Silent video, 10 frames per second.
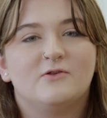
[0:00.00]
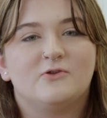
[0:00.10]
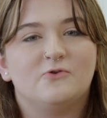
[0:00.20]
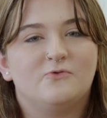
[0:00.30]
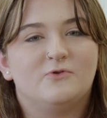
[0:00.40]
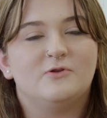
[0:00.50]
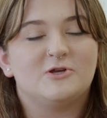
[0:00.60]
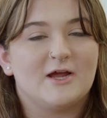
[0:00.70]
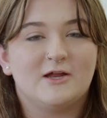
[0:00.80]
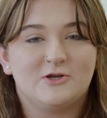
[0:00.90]
to
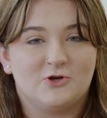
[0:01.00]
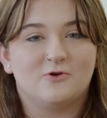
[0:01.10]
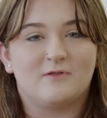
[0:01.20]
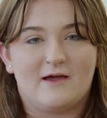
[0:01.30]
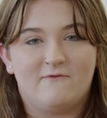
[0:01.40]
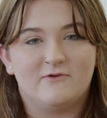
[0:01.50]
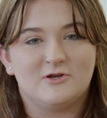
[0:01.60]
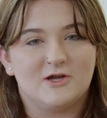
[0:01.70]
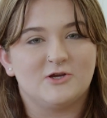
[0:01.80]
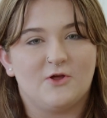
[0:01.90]
change your life
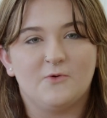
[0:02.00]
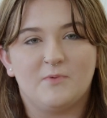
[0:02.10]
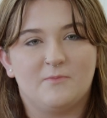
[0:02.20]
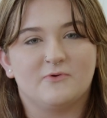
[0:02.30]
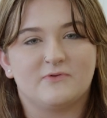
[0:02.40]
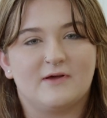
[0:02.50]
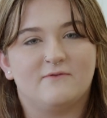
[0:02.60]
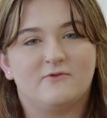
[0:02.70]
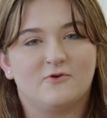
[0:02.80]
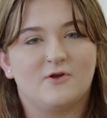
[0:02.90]
and change other people's
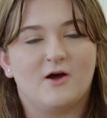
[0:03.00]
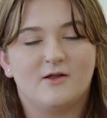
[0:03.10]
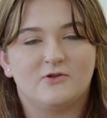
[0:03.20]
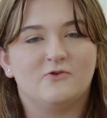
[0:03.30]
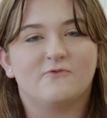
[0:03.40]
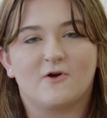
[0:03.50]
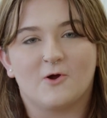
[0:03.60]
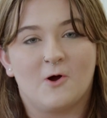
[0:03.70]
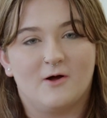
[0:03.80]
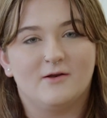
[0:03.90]
lives. You're not too
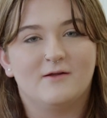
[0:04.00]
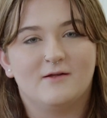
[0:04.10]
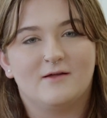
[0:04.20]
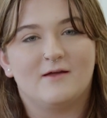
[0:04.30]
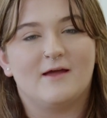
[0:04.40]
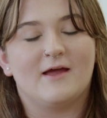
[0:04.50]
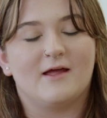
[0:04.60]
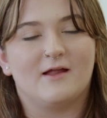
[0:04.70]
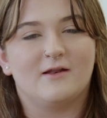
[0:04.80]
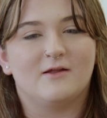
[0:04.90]
far gone.
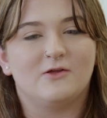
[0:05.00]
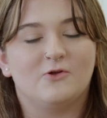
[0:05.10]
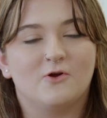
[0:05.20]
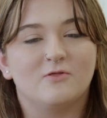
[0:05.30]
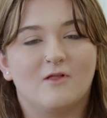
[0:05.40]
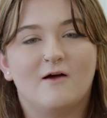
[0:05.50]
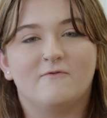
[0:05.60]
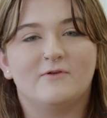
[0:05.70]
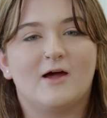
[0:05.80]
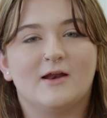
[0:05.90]
And you're
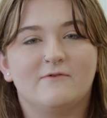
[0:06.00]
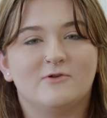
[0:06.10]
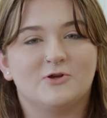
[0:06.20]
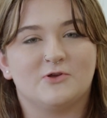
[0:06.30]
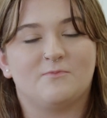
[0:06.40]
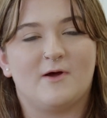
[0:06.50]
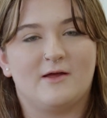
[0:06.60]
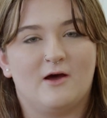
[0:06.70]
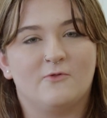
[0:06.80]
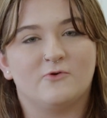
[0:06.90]
loved not even just
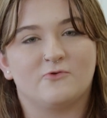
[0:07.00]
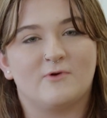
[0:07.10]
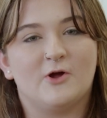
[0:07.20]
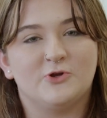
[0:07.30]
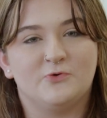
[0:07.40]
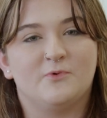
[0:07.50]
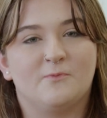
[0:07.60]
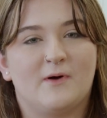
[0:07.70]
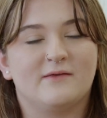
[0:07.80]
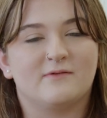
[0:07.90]
by others around you,
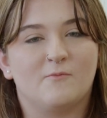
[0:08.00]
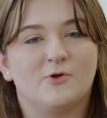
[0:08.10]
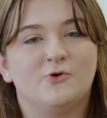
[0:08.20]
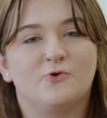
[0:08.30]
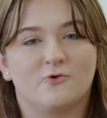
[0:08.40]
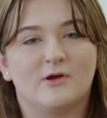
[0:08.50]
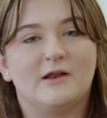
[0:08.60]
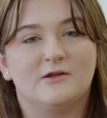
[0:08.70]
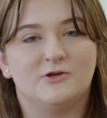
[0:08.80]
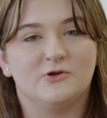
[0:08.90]
but by someone who
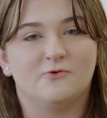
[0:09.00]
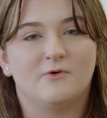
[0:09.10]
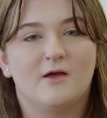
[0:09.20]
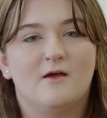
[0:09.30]
created you